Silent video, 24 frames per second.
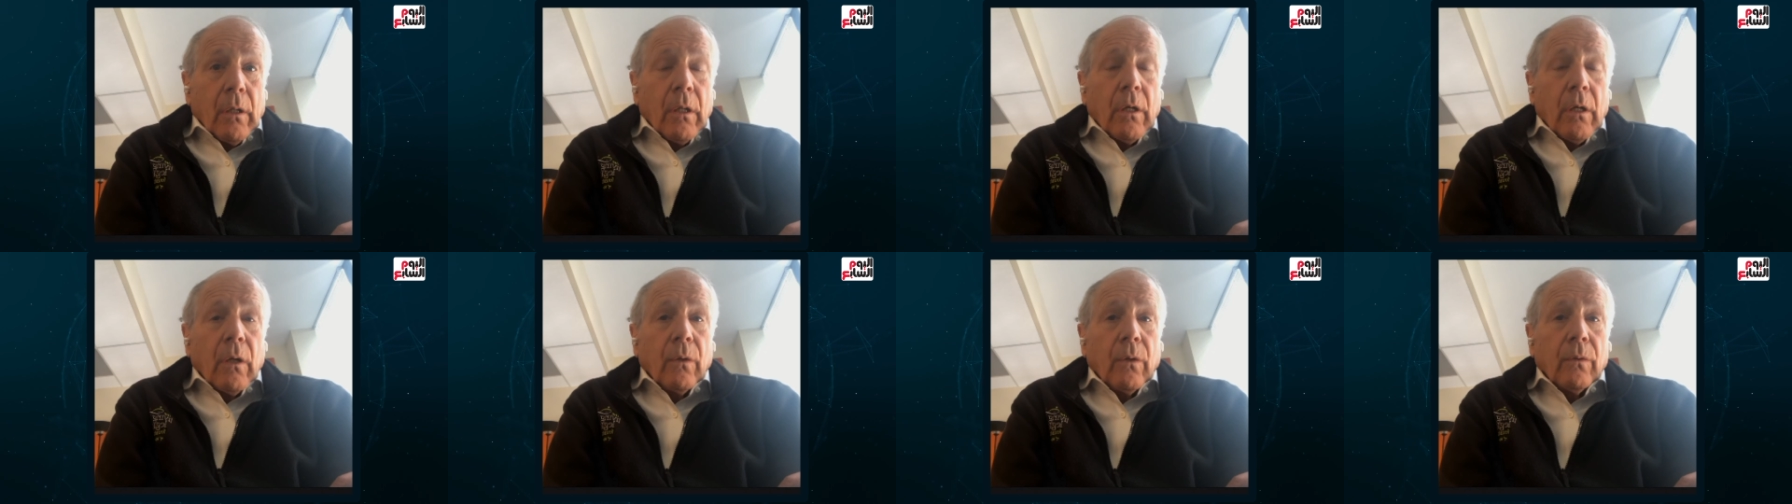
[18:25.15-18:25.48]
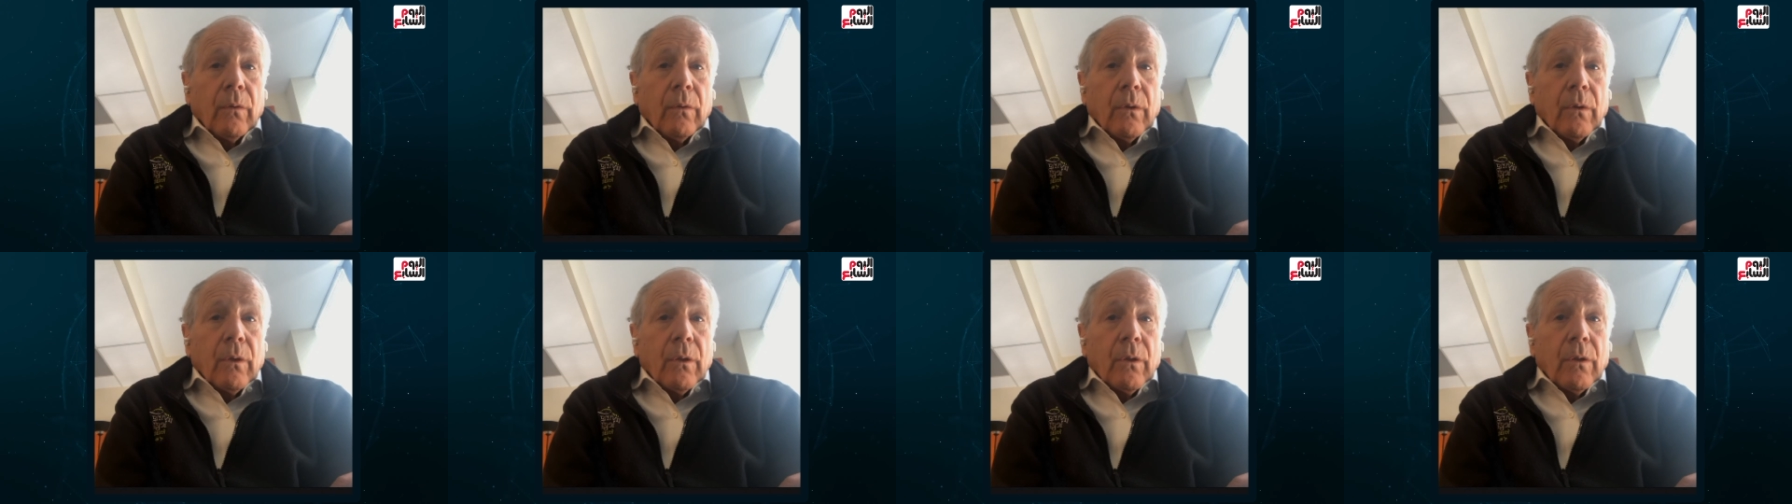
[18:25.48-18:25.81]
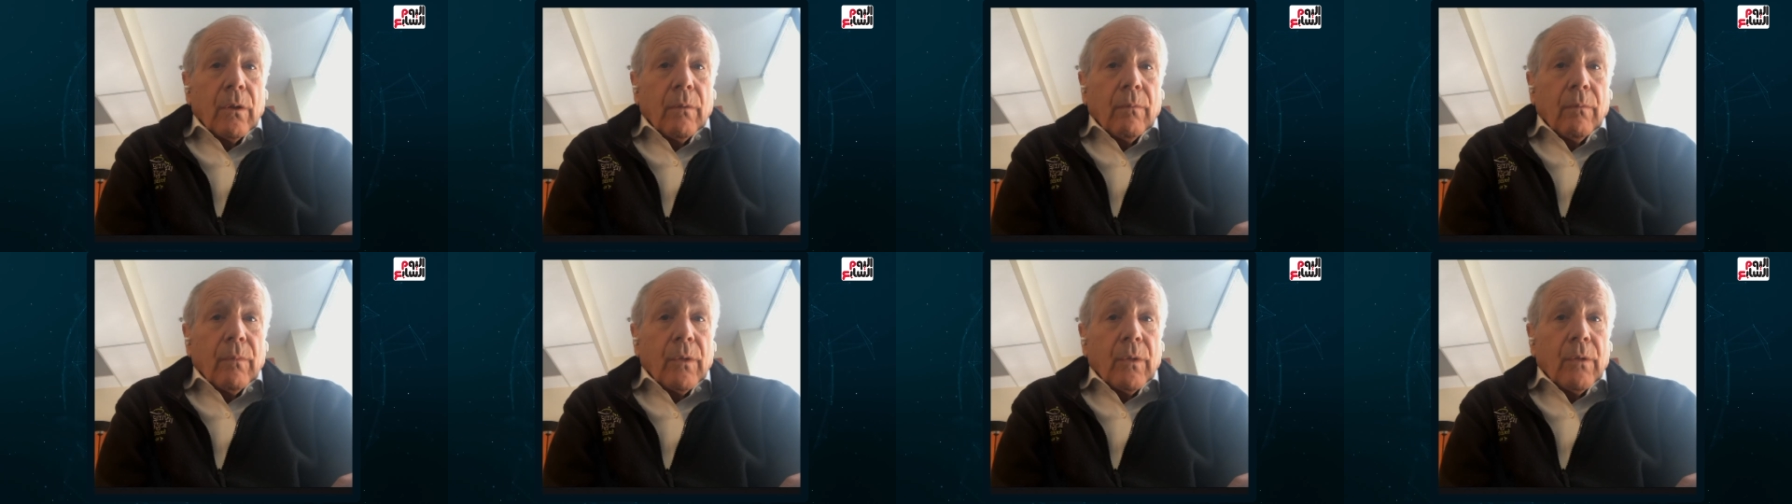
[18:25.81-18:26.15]
you know,
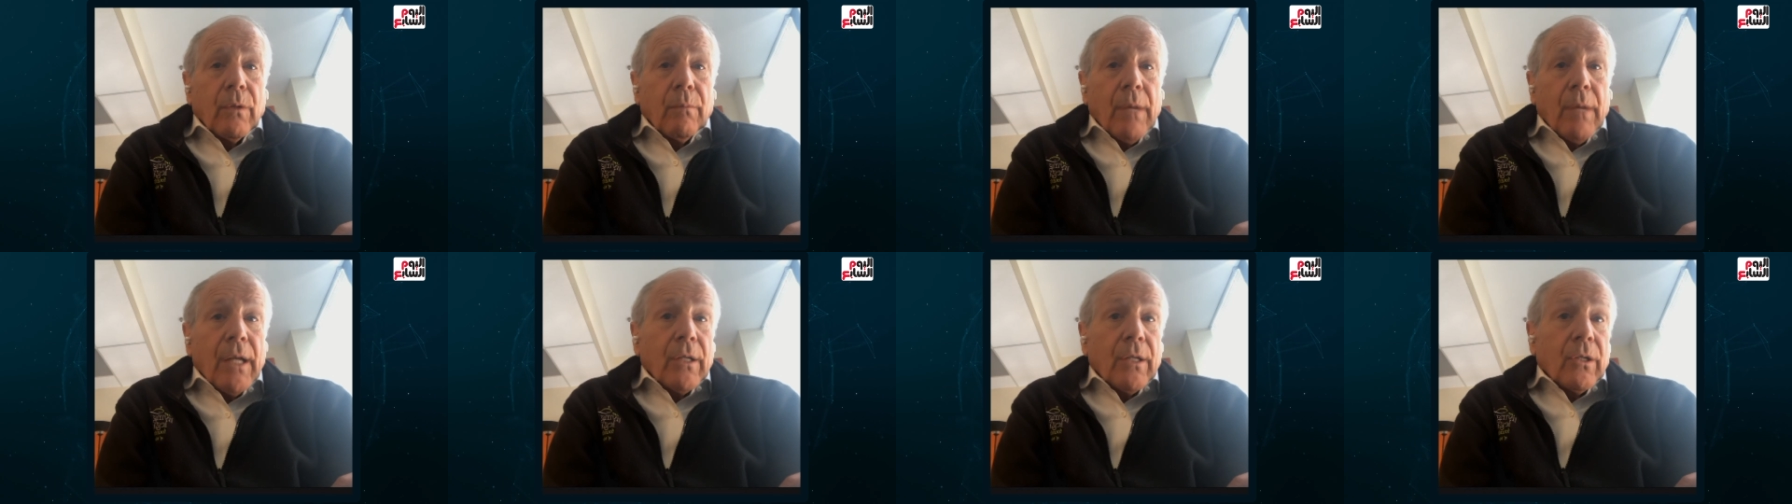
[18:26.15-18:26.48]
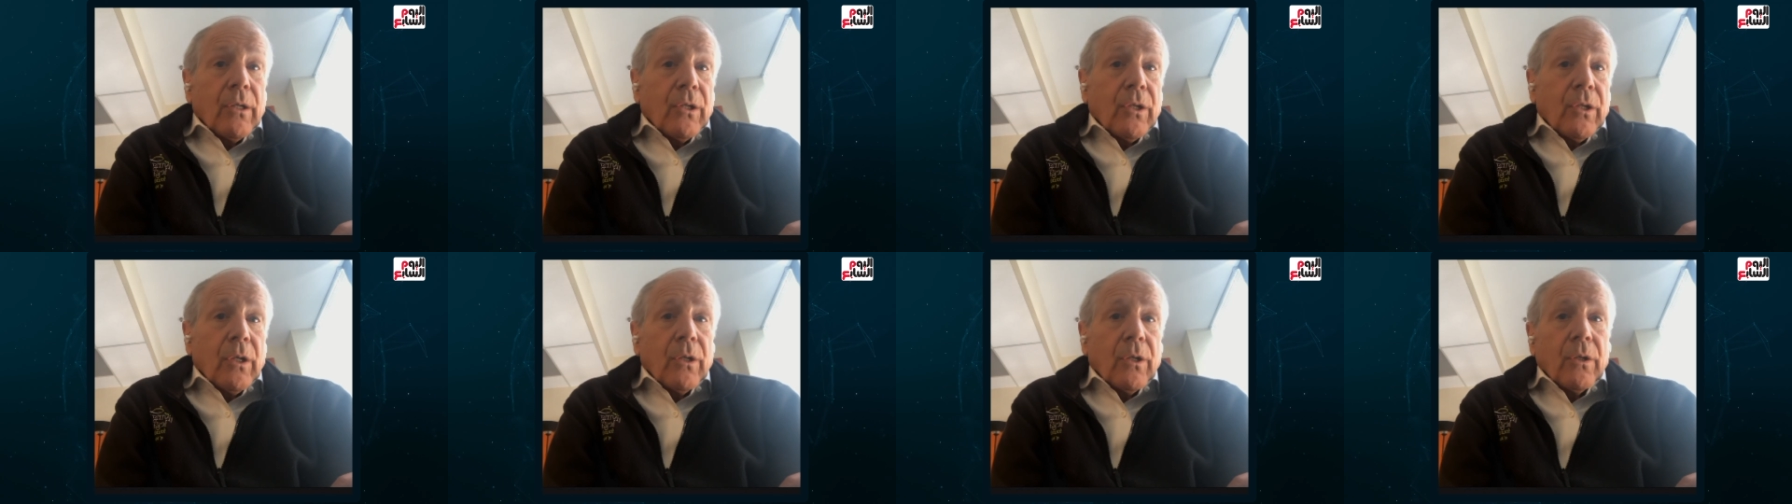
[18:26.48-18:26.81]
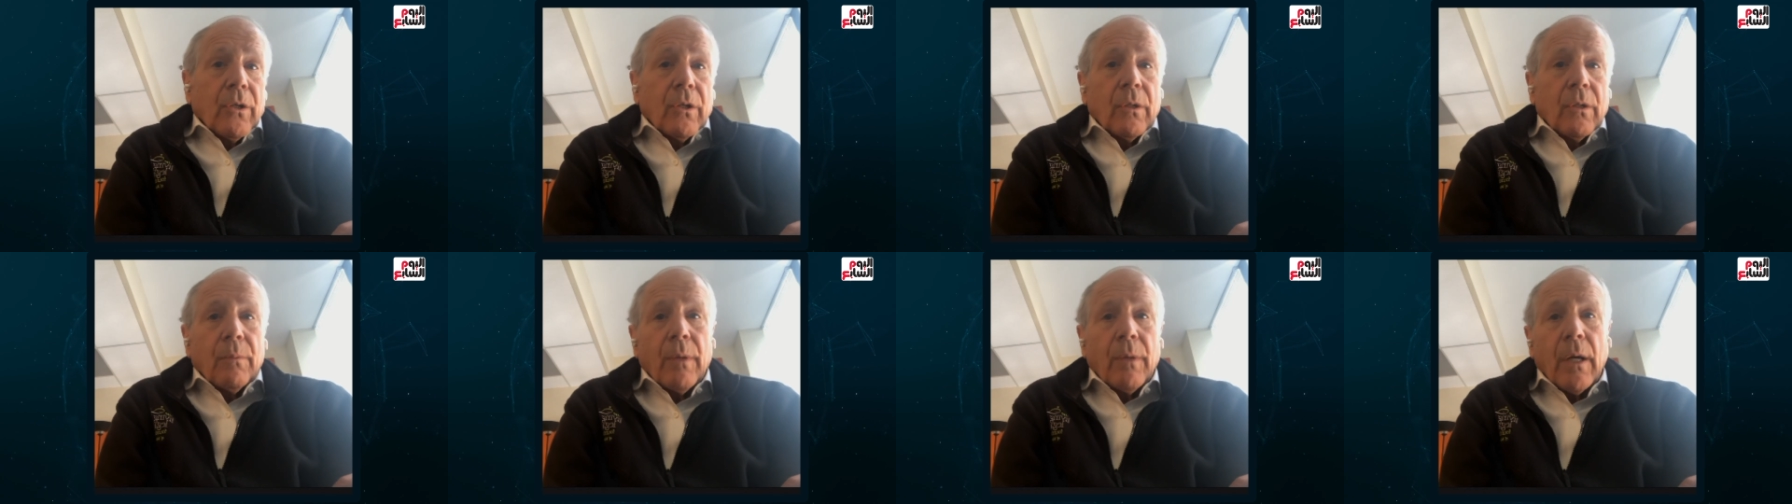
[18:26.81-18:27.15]
to, to make
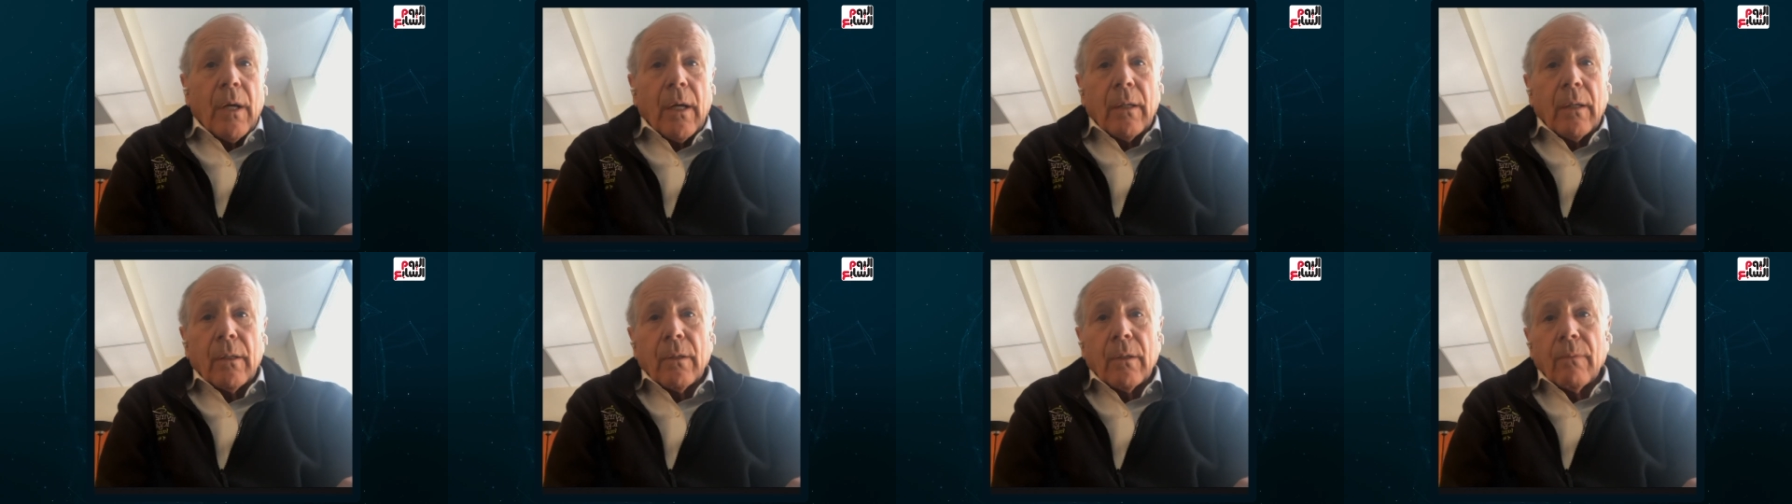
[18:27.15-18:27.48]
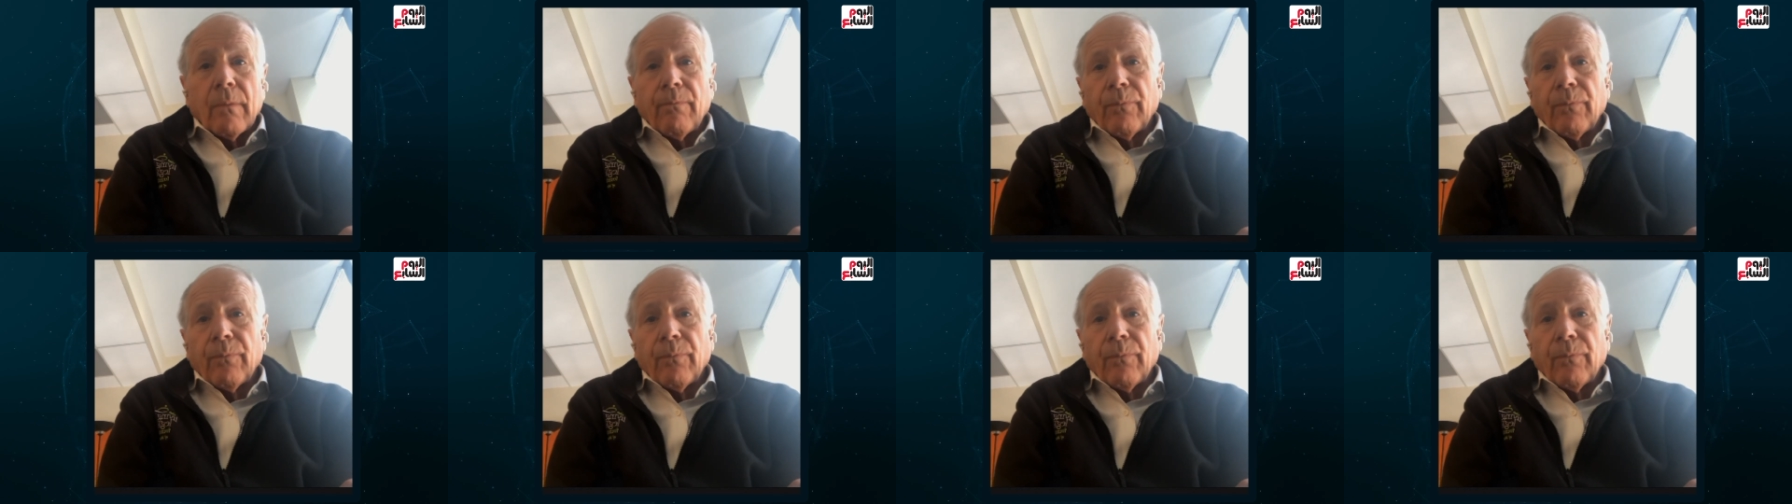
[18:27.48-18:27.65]
decisions about